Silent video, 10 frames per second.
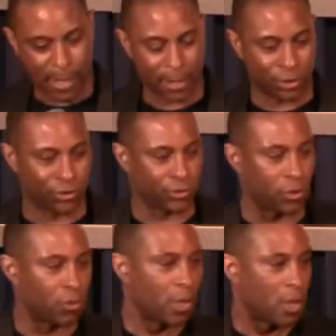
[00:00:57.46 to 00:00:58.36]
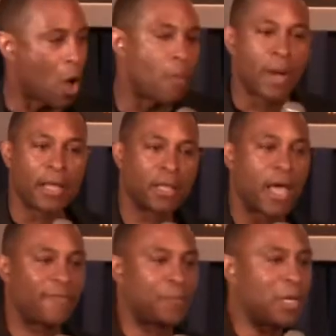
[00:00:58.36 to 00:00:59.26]
That's true. All my
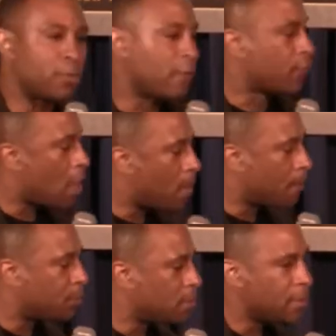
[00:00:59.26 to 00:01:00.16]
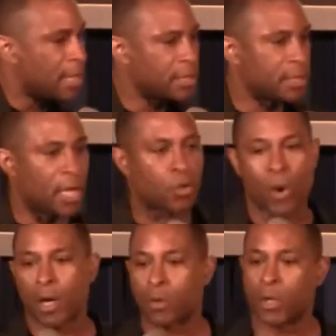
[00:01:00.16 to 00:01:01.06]
life, people have come up to me and they say,
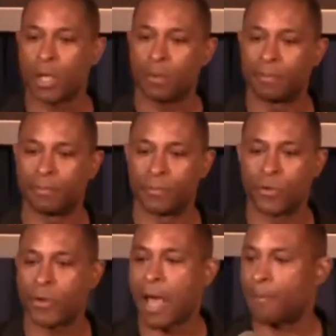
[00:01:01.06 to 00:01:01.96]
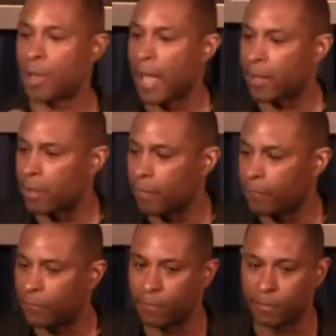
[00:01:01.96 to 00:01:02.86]
Gregory, you're not black enough.
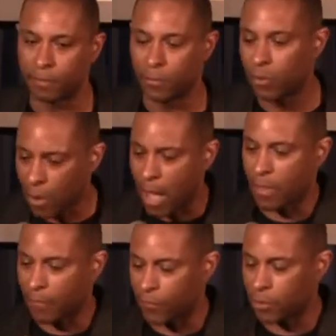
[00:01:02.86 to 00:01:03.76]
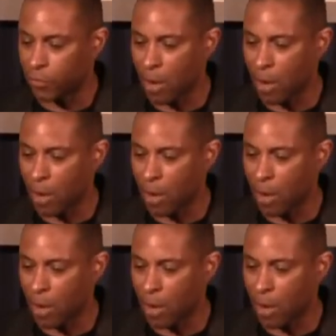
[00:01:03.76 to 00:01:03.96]
I know how that feels,